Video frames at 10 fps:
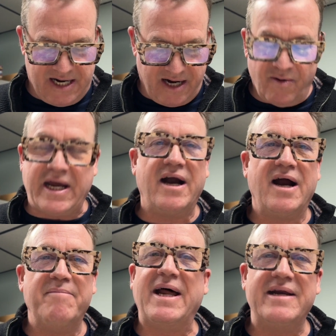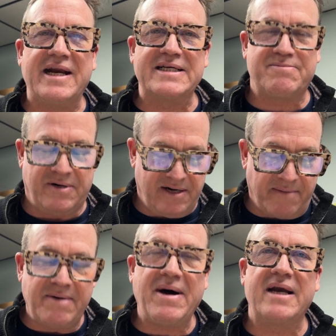I don't care. I'm not an expert.
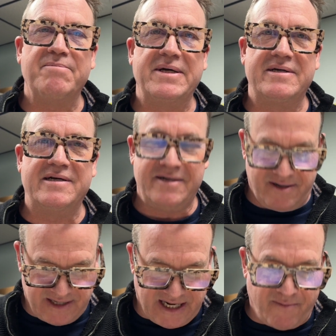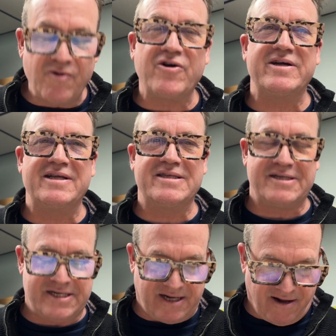I'm a model builder, okay? And we're looking at
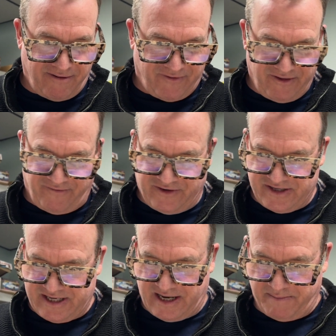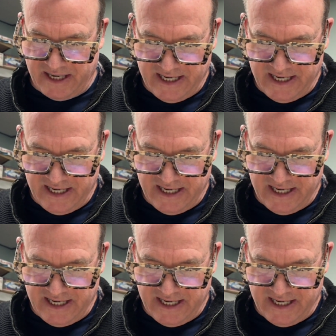this together for the first time.